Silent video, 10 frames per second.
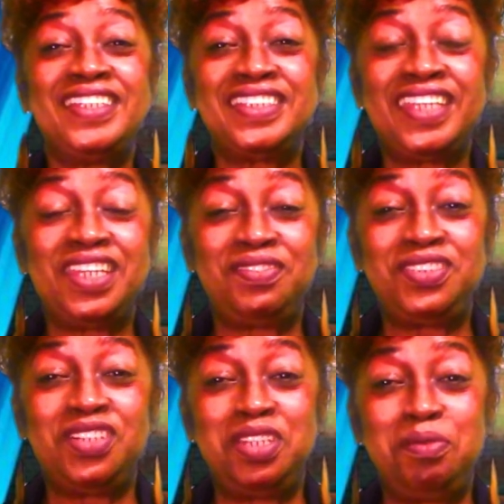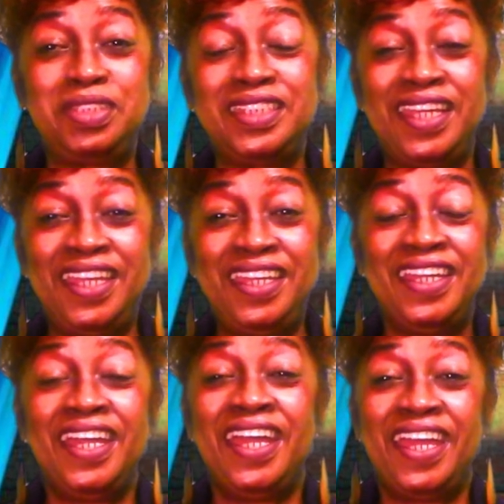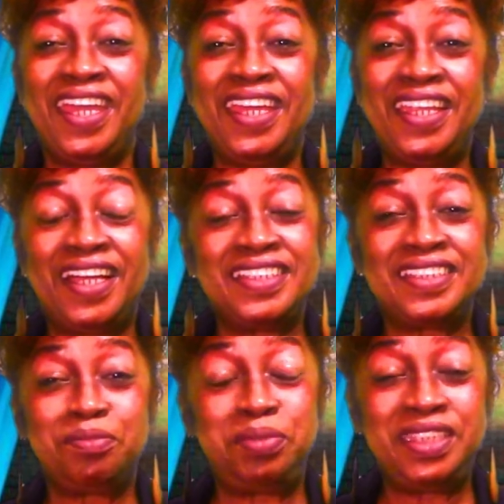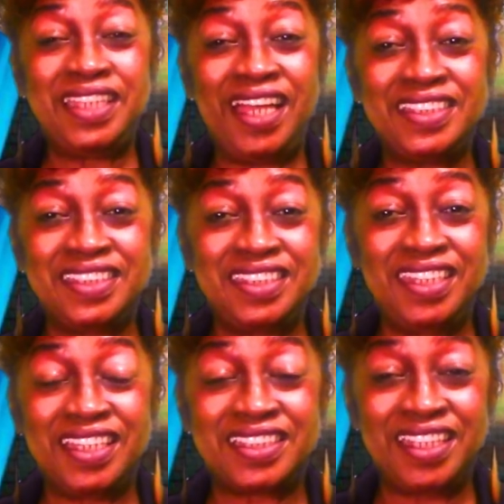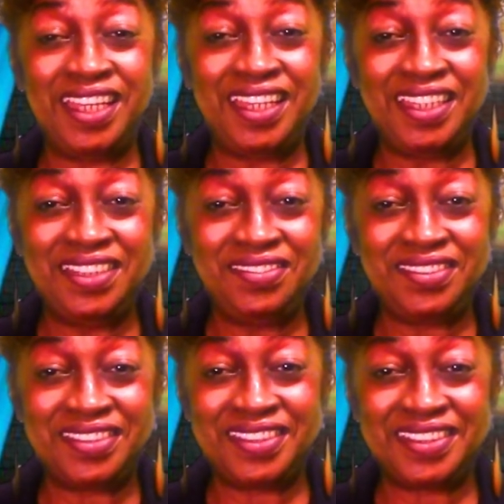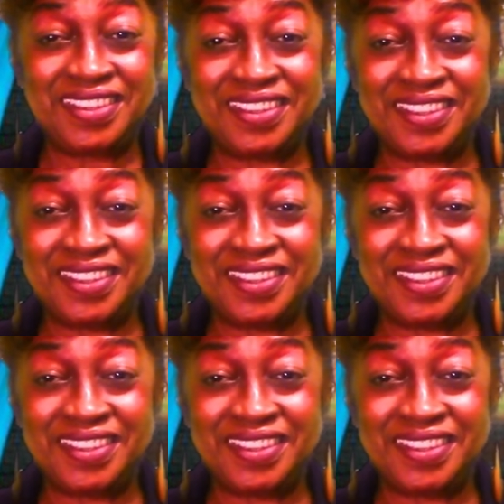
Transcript: to thank you for joining me today. And I'll see you next time.